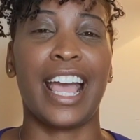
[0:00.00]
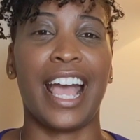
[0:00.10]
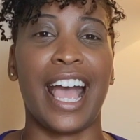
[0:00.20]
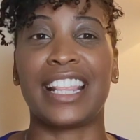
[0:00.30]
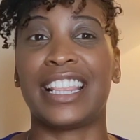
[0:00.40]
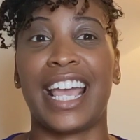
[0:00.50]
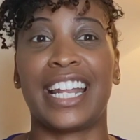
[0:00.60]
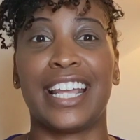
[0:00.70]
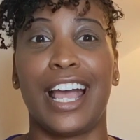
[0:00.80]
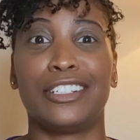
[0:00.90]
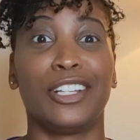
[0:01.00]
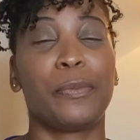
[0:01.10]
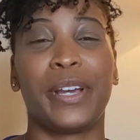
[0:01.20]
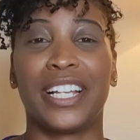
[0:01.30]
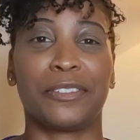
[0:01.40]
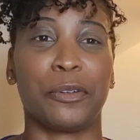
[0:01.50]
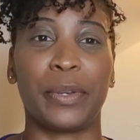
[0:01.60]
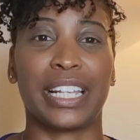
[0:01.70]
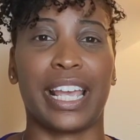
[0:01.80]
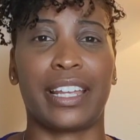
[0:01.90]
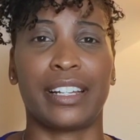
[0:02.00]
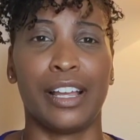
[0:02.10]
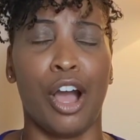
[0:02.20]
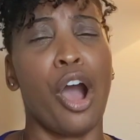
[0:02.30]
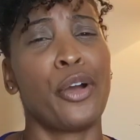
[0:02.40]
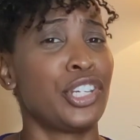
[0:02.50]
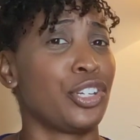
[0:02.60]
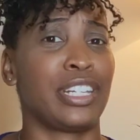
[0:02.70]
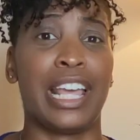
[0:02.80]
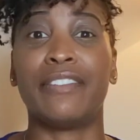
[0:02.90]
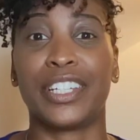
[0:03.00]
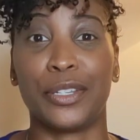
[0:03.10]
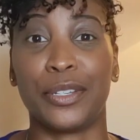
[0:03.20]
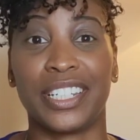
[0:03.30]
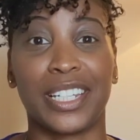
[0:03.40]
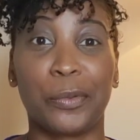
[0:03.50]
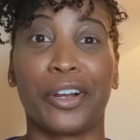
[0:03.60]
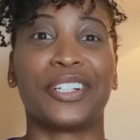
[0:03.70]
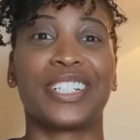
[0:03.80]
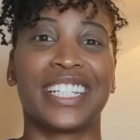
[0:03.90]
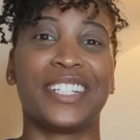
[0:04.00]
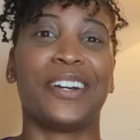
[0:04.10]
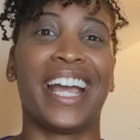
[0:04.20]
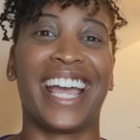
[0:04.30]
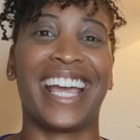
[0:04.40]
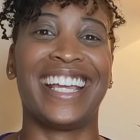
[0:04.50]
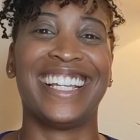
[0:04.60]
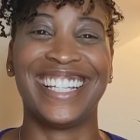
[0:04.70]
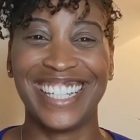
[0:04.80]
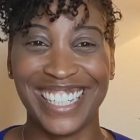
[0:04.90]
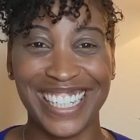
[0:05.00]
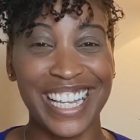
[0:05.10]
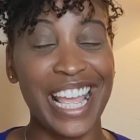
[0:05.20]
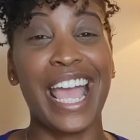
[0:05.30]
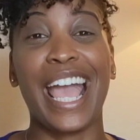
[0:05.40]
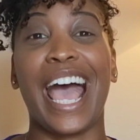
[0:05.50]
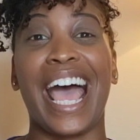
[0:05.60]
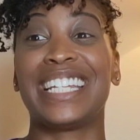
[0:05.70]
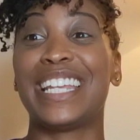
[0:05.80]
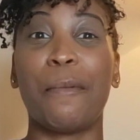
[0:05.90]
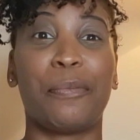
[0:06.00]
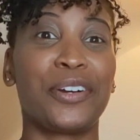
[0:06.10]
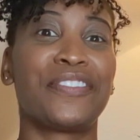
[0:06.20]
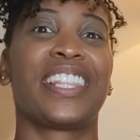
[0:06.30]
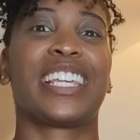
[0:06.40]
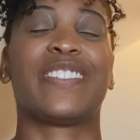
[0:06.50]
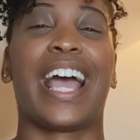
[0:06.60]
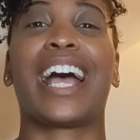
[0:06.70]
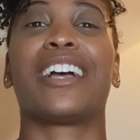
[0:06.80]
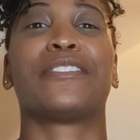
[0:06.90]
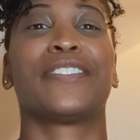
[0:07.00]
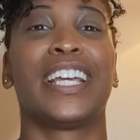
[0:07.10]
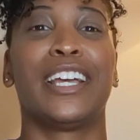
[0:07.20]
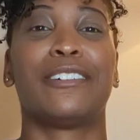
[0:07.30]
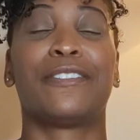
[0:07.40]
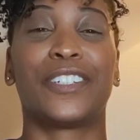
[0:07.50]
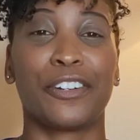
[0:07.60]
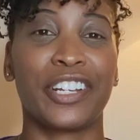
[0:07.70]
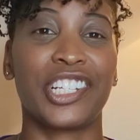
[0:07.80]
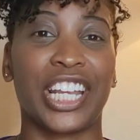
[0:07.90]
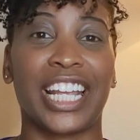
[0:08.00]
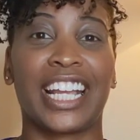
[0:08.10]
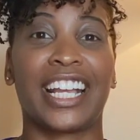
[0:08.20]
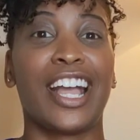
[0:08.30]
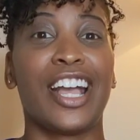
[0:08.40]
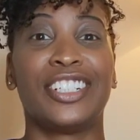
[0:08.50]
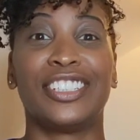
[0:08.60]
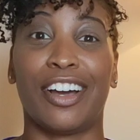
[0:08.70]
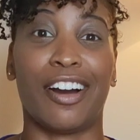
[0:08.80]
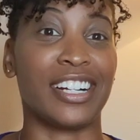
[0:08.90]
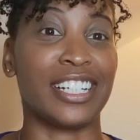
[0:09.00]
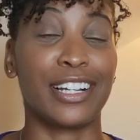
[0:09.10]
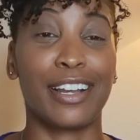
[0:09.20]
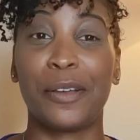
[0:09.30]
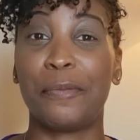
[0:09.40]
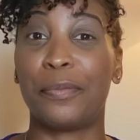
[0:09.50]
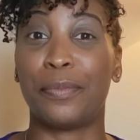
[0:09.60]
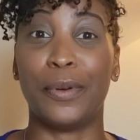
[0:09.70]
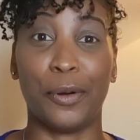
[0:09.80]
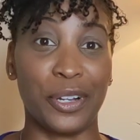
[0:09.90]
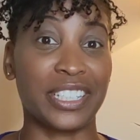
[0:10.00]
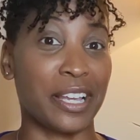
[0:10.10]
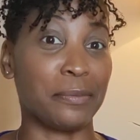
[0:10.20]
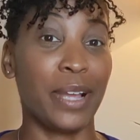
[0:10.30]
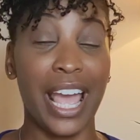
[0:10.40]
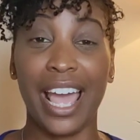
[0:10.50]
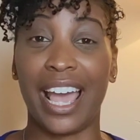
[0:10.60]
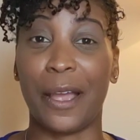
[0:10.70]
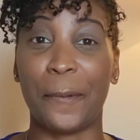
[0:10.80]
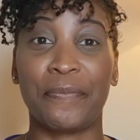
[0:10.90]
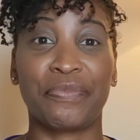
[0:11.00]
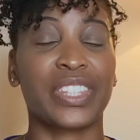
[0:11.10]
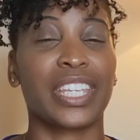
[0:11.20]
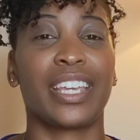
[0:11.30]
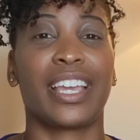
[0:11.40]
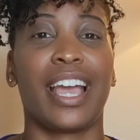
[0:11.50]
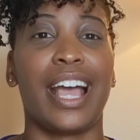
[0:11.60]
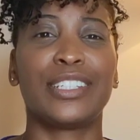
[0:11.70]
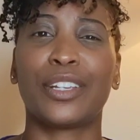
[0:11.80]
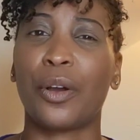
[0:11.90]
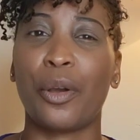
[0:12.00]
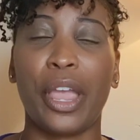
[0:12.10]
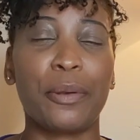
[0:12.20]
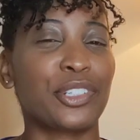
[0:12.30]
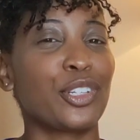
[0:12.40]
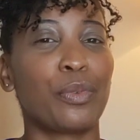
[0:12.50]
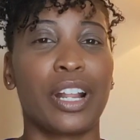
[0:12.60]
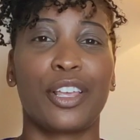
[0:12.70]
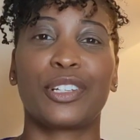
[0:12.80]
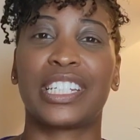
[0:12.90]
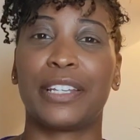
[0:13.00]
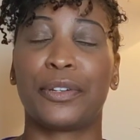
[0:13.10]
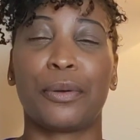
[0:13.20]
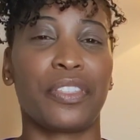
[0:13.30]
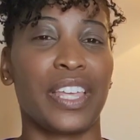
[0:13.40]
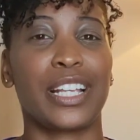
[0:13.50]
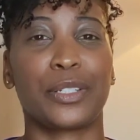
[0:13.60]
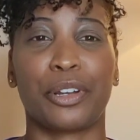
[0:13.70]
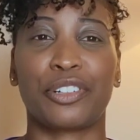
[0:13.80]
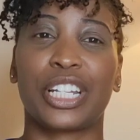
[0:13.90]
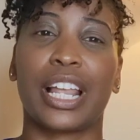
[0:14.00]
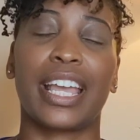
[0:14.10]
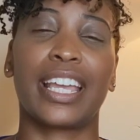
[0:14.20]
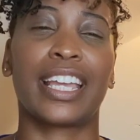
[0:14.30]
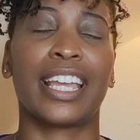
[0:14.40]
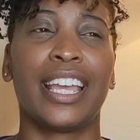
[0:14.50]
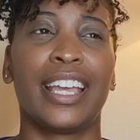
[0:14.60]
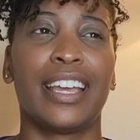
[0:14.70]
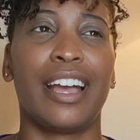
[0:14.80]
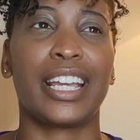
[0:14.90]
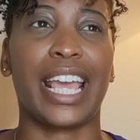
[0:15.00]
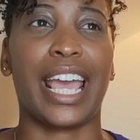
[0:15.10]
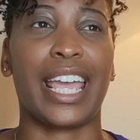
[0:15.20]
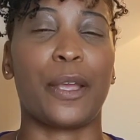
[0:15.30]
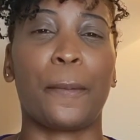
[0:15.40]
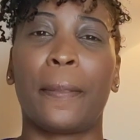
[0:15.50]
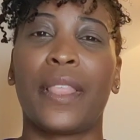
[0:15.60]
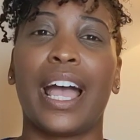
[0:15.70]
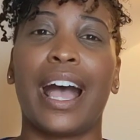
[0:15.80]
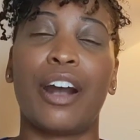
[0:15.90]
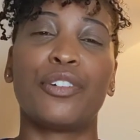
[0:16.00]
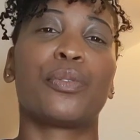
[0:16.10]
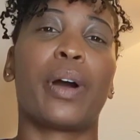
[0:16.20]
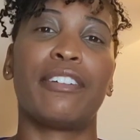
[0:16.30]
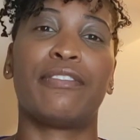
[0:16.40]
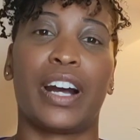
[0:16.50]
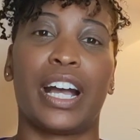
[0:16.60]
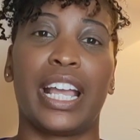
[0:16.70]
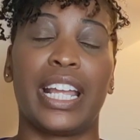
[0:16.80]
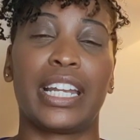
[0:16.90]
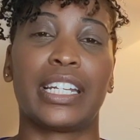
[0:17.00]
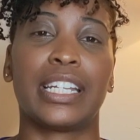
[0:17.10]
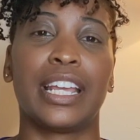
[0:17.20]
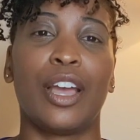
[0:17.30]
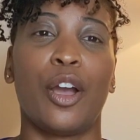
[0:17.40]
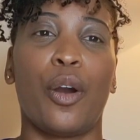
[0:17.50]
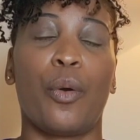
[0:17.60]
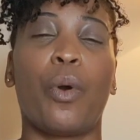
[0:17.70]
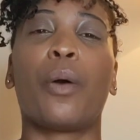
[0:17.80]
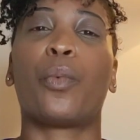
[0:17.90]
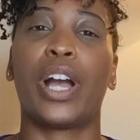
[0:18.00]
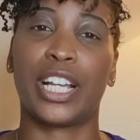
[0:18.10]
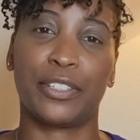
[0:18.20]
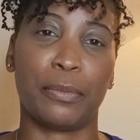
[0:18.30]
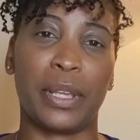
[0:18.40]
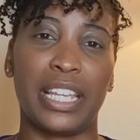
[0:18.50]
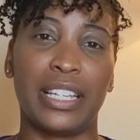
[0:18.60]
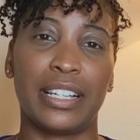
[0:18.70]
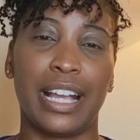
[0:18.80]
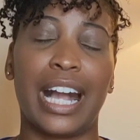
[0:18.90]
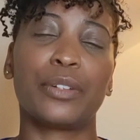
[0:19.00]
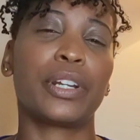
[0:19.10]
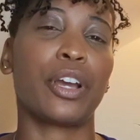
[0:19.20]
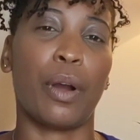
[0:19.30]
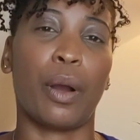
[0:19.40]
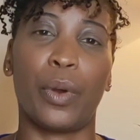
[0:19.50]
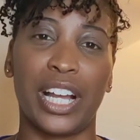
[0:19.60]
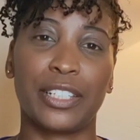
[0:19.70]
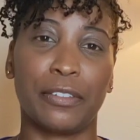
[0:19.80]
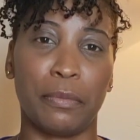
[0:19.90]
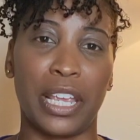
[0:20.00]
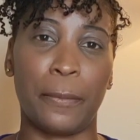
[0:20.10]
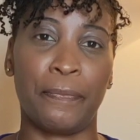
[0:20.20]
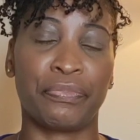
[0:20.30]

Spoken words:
And then another person will be saying, "Oh, you should never use this product in your hair." And yet both of them have flourishing, long, awesome hair. And so it was just one of those difficult things where like, okay, how do I find what works for me? How do I know what works for me?